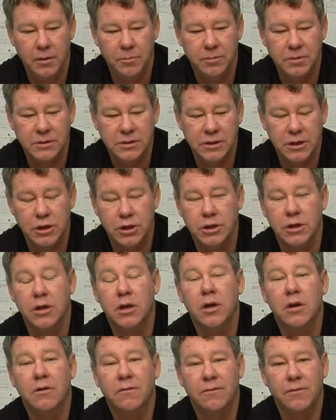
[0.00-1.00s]
position
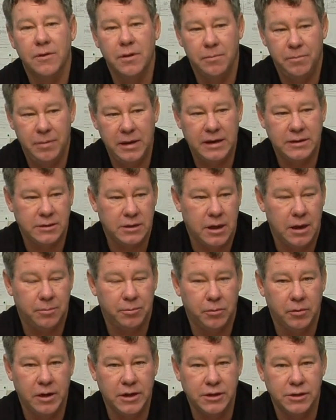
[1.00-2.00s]
for the best
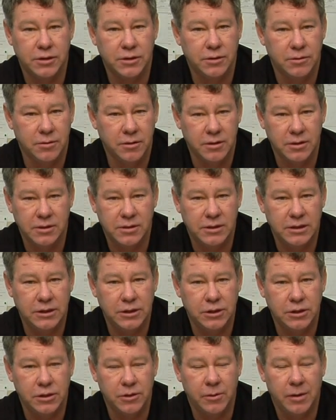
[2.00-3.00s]
operation due to the
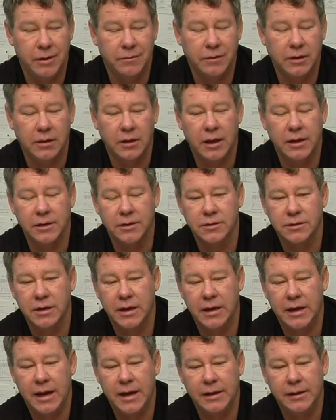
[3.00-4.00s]
CG you have the glider
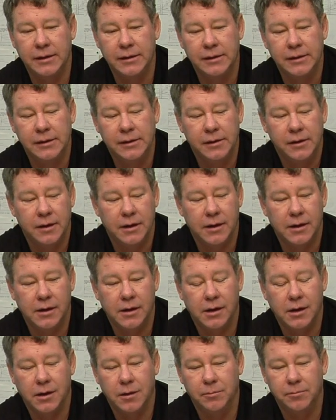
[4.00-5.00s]
set at.
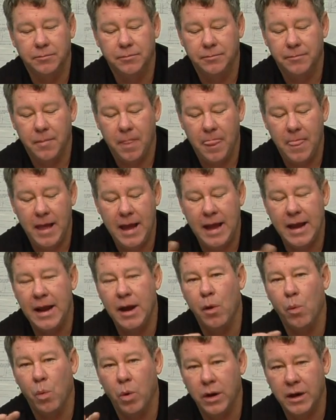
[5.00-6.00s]
Um, and
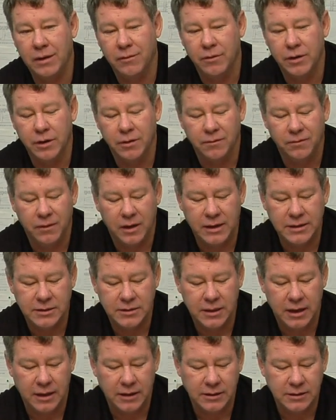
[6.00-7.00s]
whatever your flight
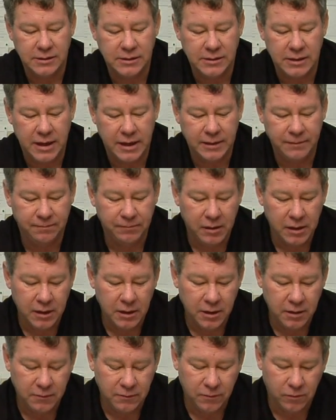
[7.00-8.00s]
style is set
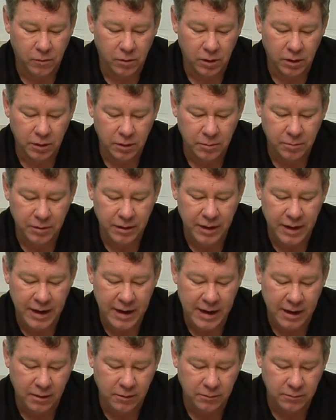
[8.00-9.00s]
for. But
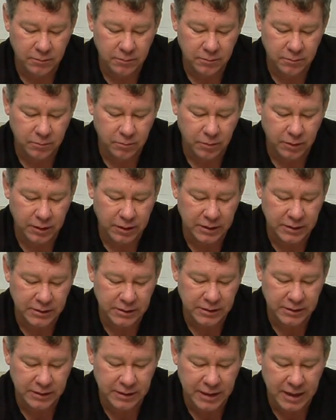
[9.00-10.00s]
now we're going to
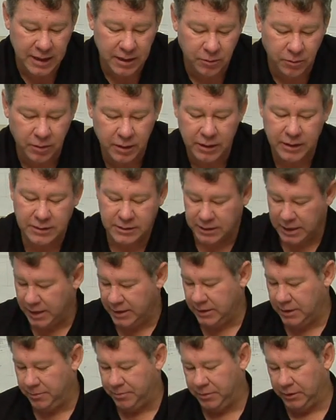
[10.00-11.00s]
sit down and we're going to
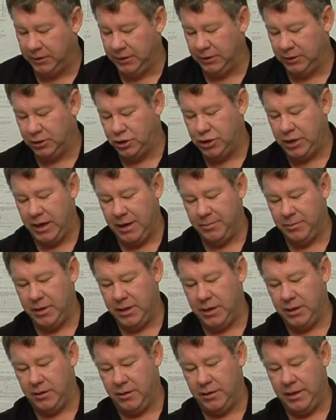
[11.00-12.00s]
tighten up the little jam
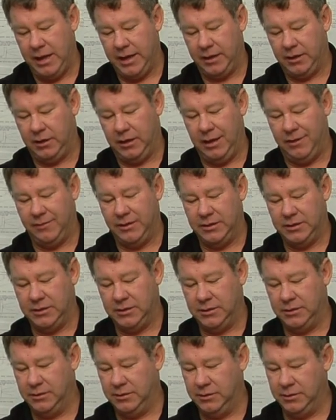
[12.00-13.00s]
nut on that clevis.